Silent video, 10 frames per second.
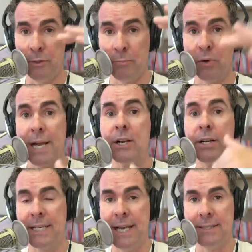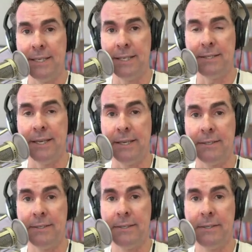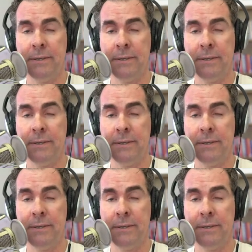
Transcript: you prioritize these things.